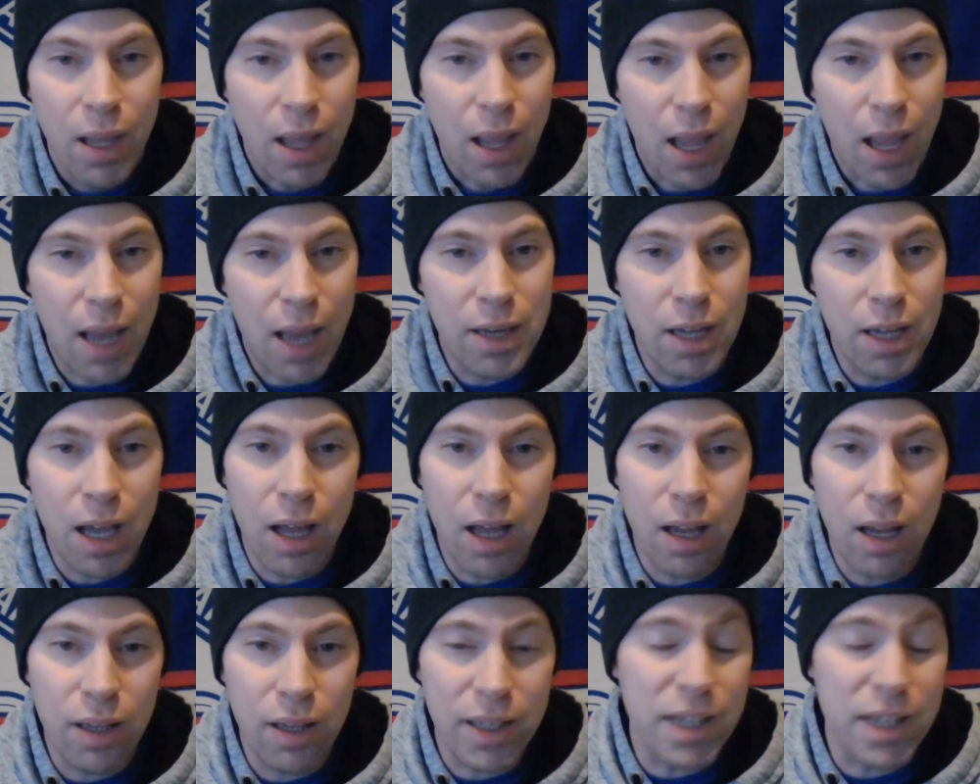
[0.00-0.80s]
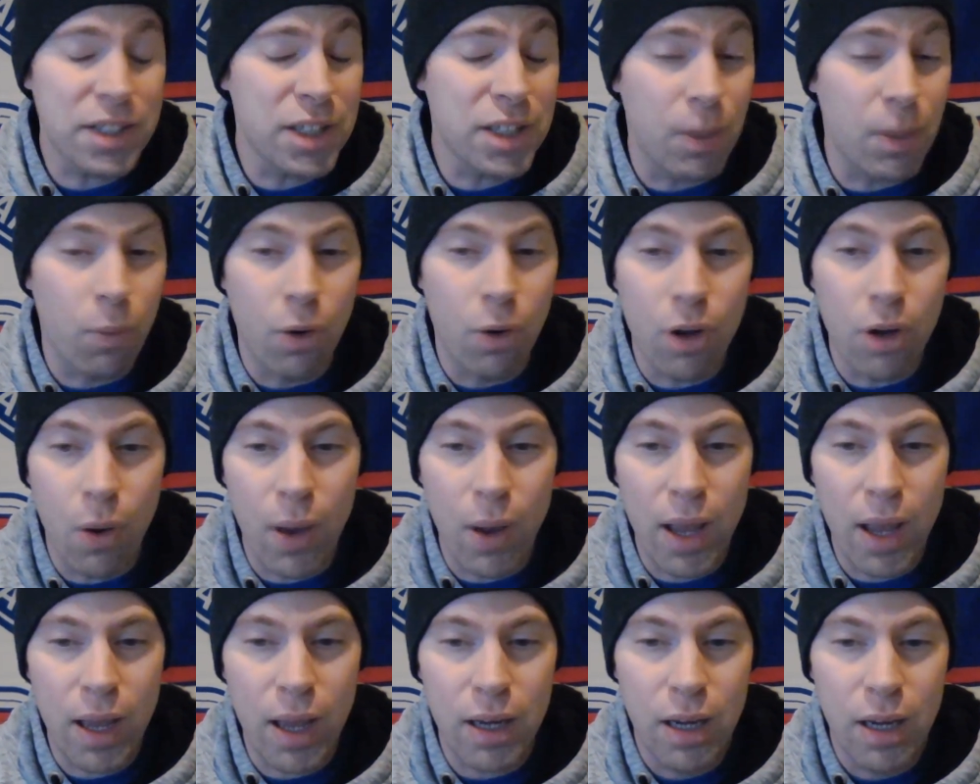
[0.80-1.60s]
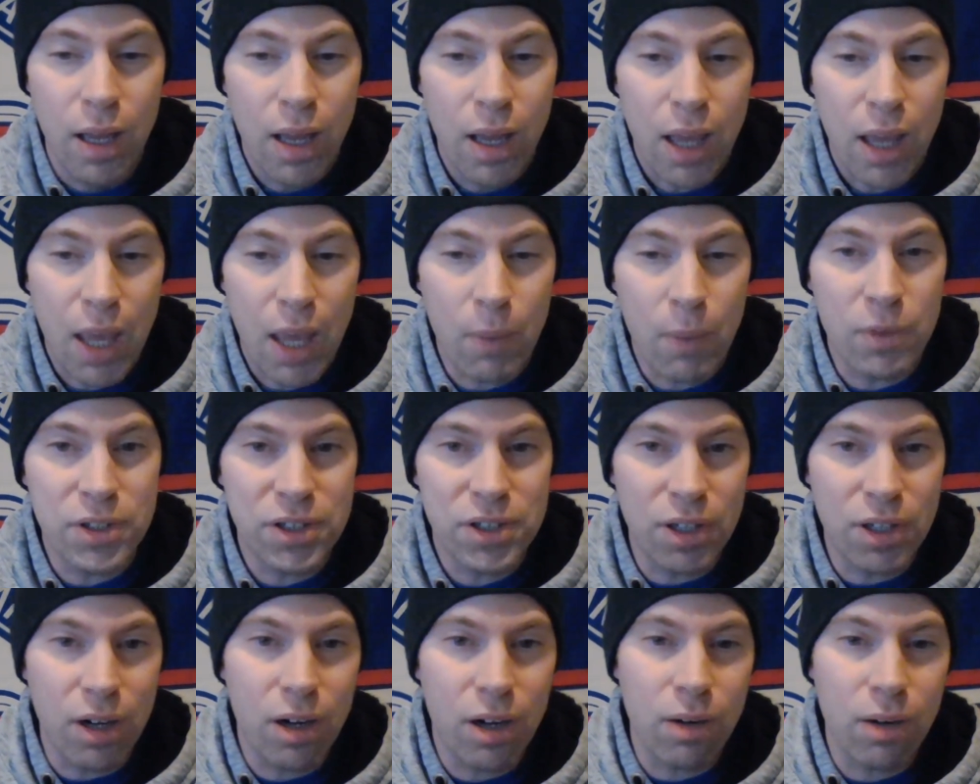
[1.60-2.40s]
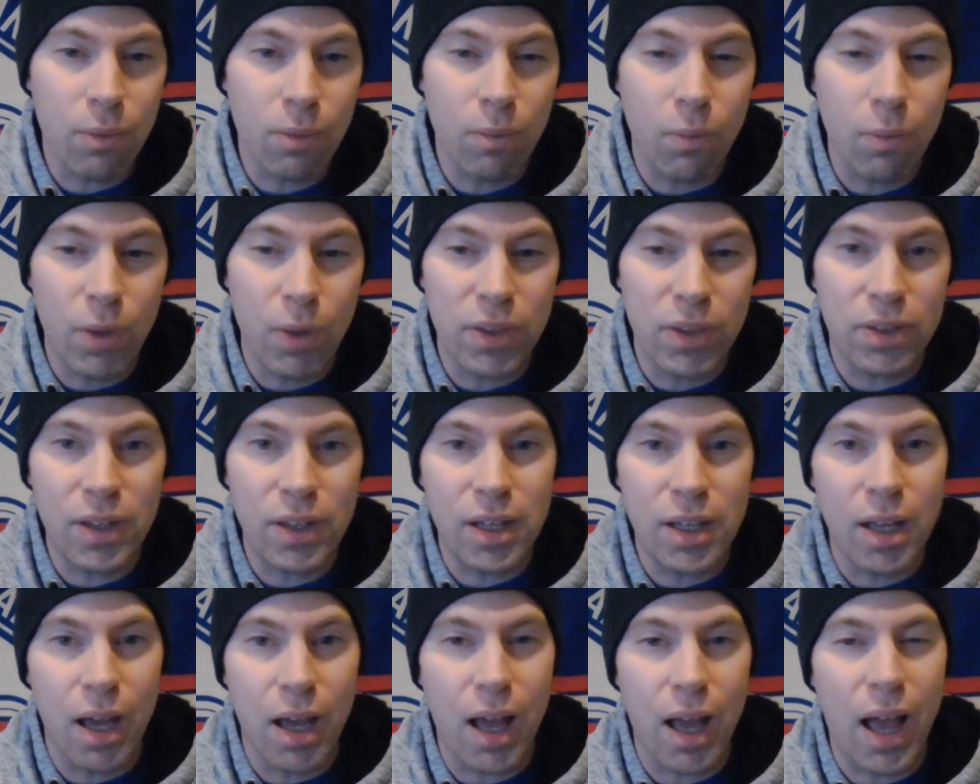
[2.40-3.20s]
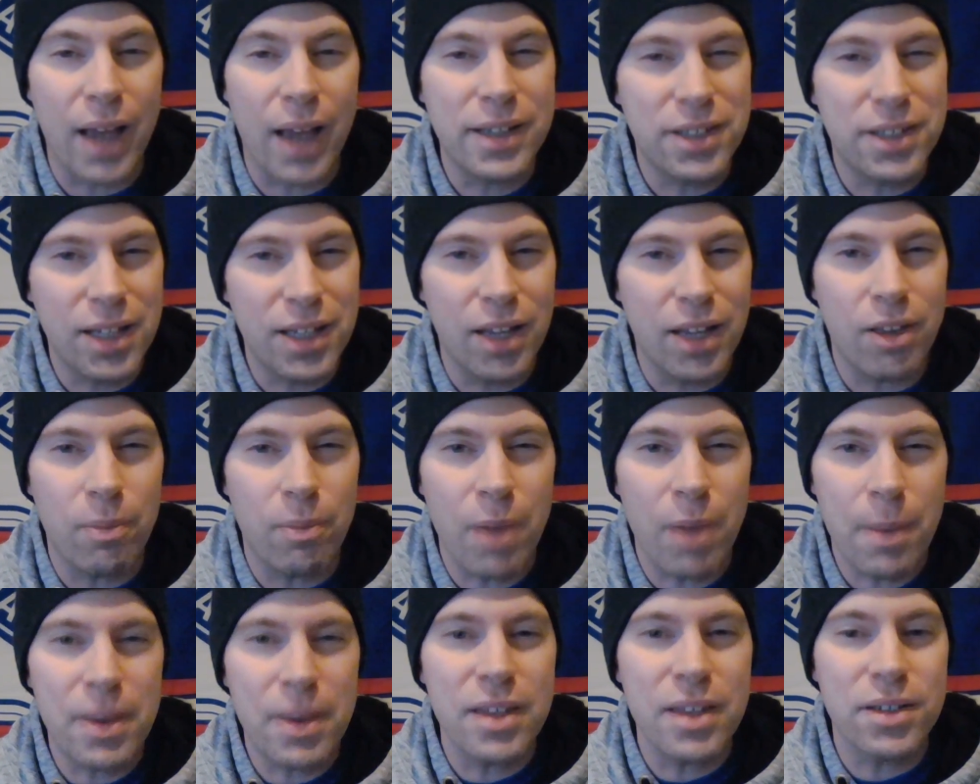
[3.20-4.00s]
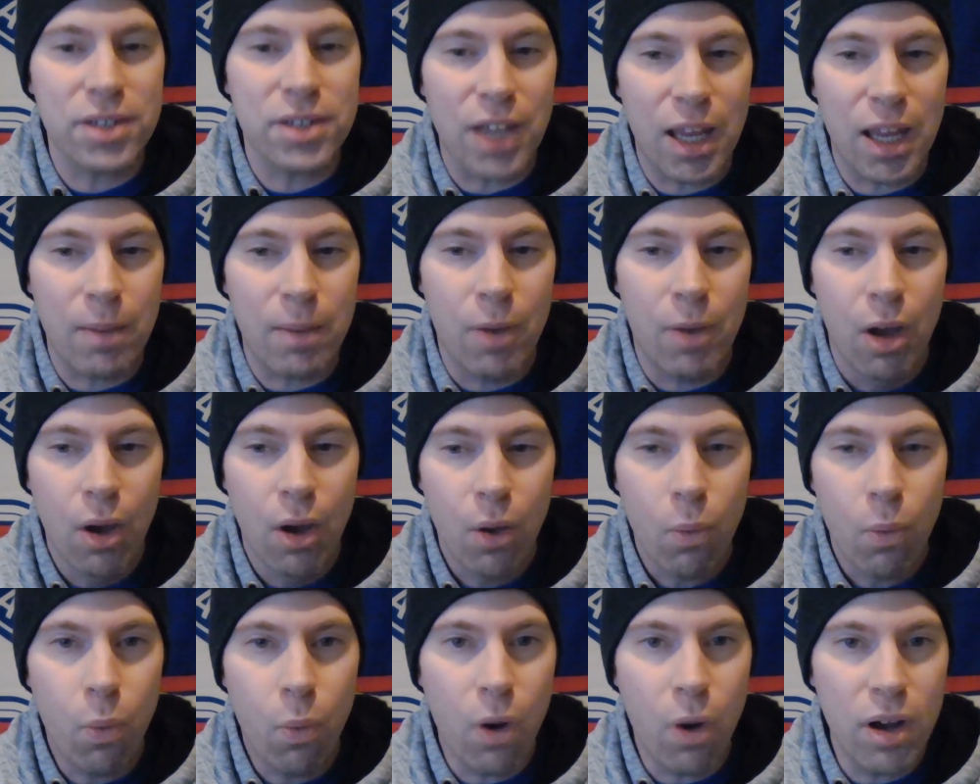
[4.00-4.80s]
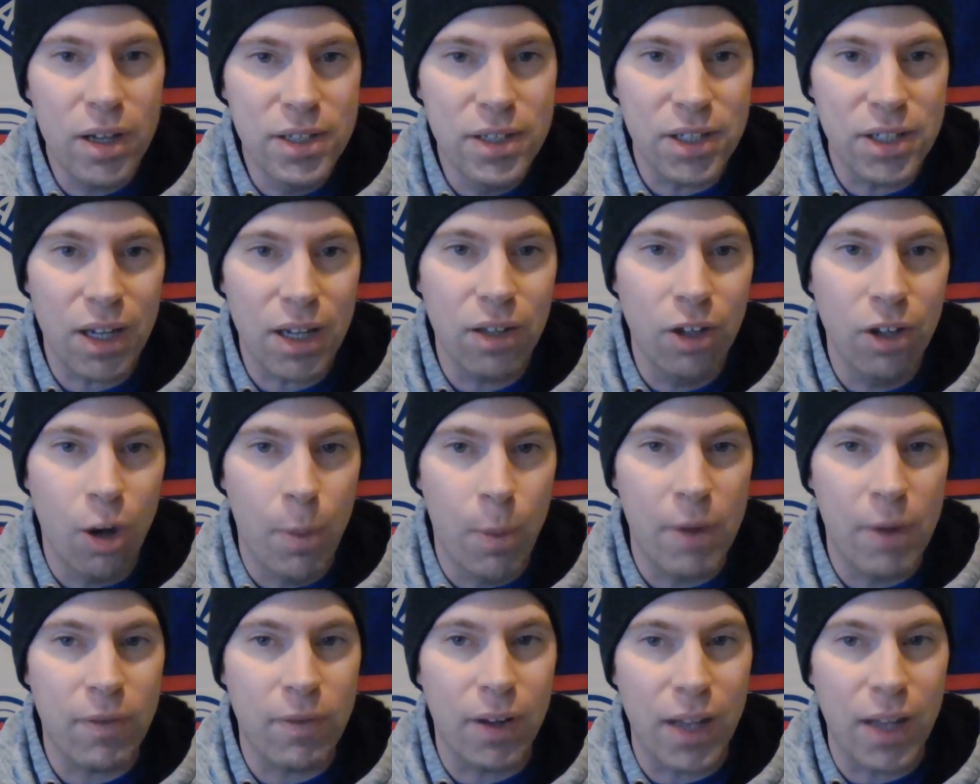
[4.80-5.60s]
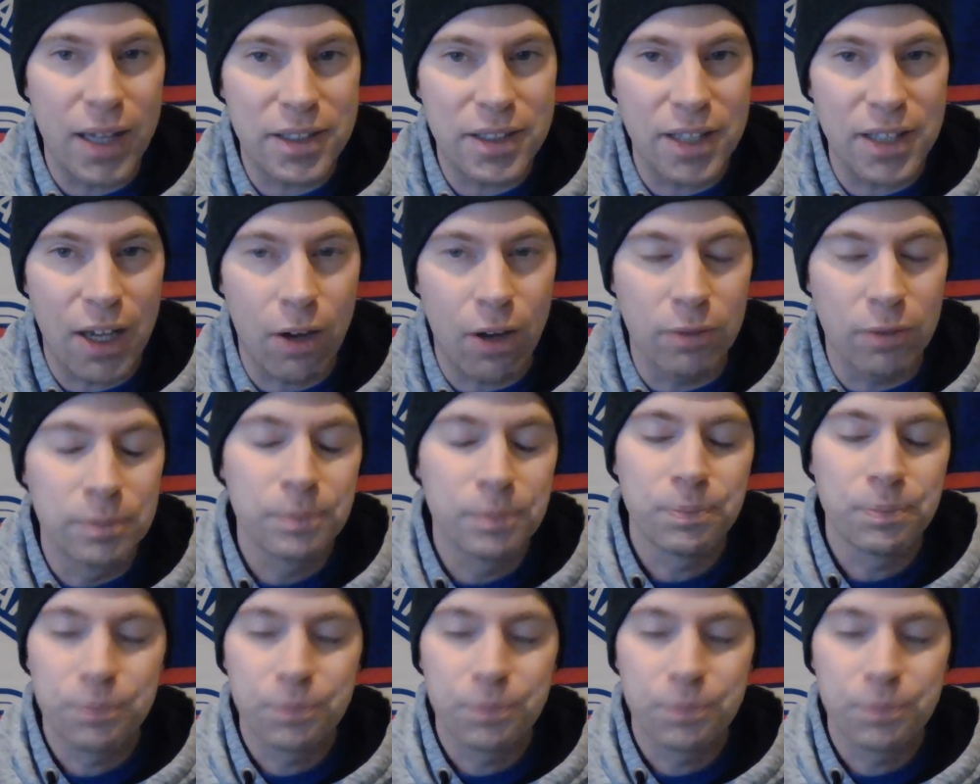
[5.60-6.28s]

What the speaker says: And like I said, we'll go ahead and we'll start with the idea that maybe this game was a little bit of a letdown.